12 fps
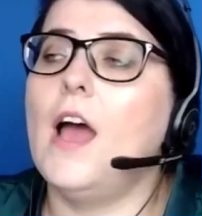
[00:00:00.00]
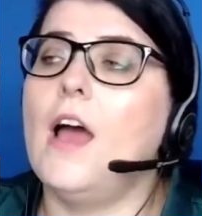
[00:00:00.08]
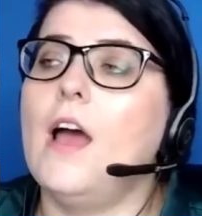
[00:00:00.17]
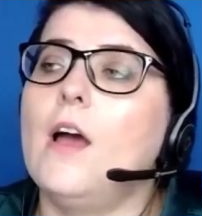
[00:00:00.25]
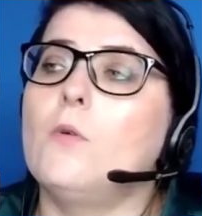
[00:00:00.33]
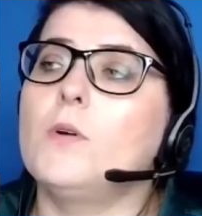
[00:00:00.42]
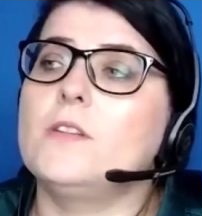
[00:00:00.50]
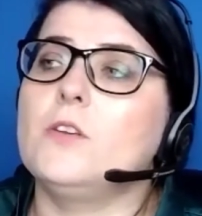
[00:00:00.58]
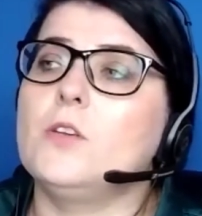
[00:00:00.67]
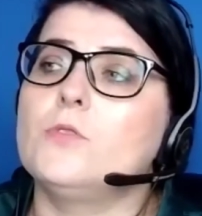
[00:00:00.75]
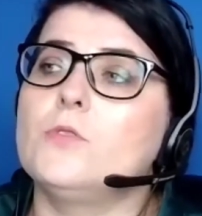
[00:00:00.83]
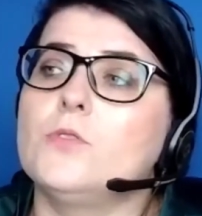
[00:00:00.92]
whether
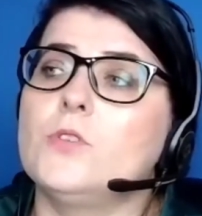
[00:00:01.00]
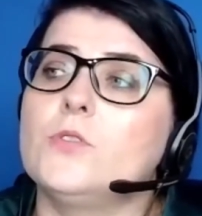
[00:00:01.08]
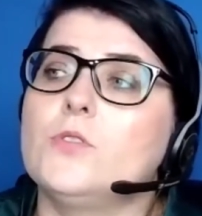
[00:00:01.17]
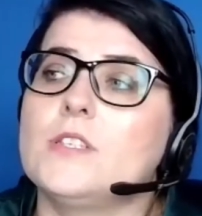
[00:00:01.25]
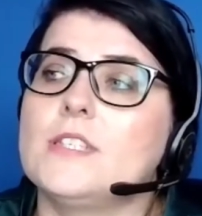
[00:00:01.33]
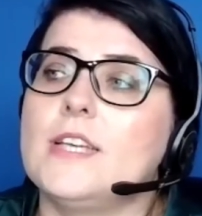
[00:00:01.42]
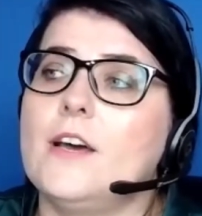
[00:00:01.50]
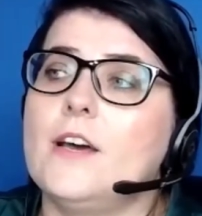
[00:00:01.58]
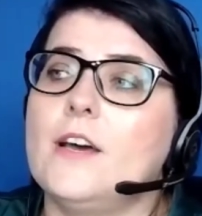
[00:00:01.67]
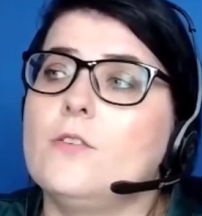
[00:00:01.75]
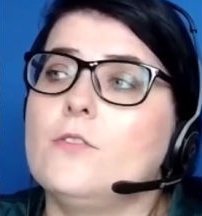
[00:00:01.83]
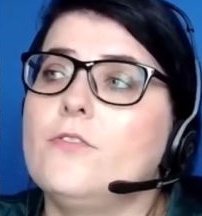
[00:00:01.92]
you introduce
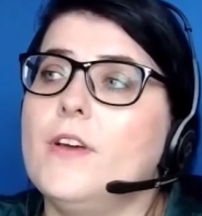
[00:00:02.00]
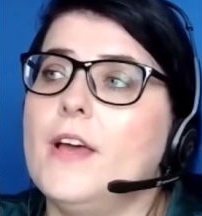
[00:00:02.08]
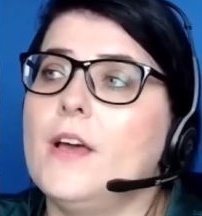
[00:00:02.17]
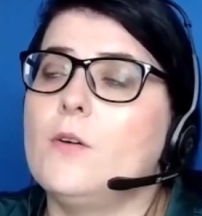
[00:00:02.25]
yourself